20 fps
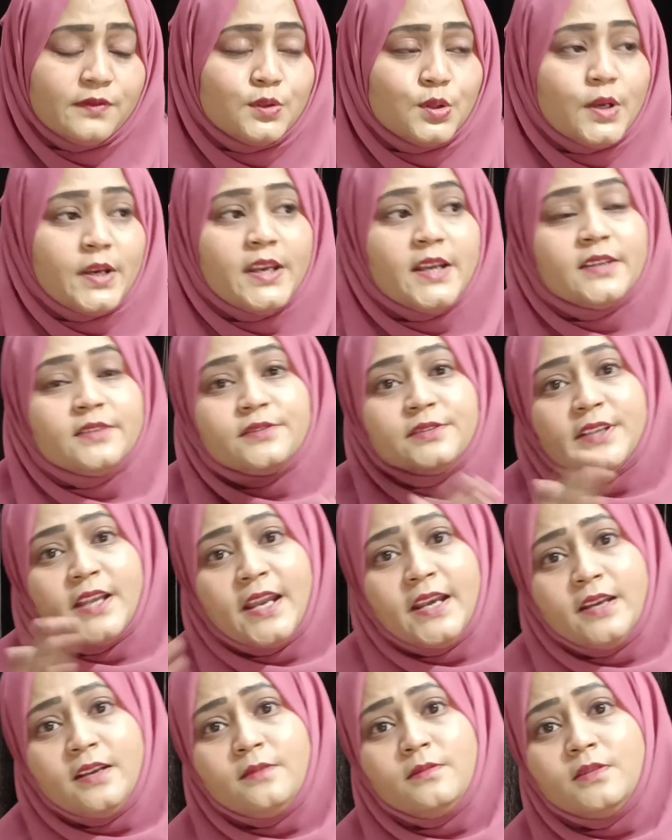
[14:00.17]
learning
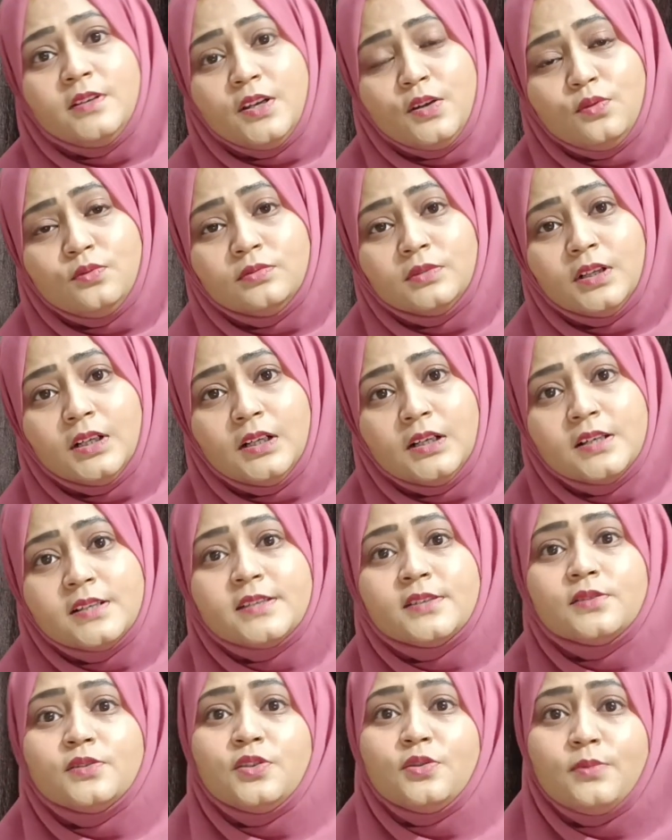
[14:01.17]
10 new
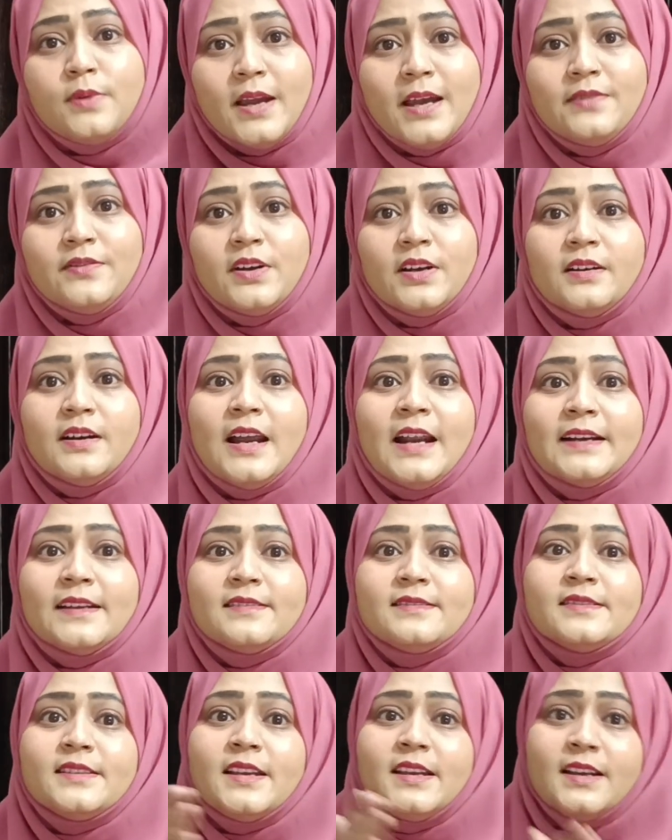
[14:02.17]
words together at
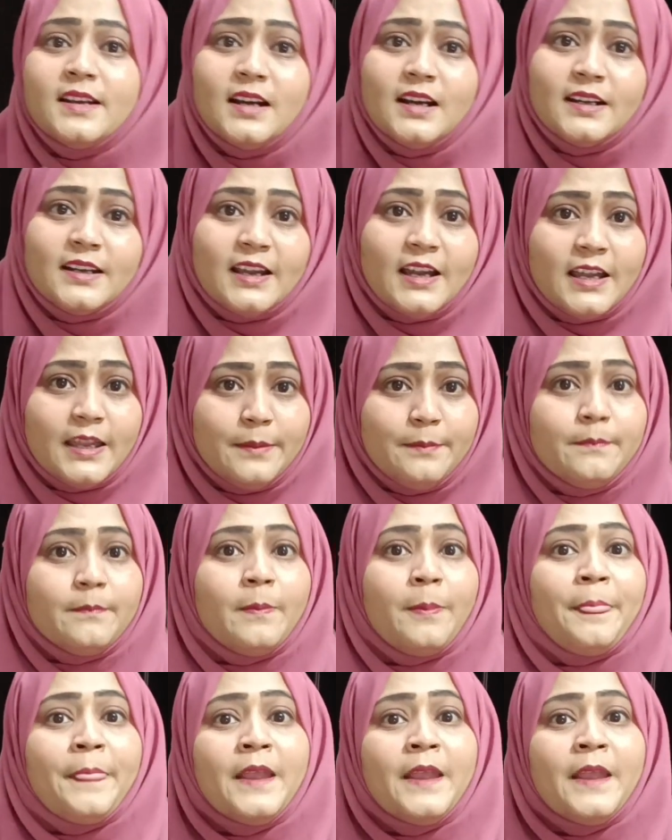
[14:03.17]
a single time,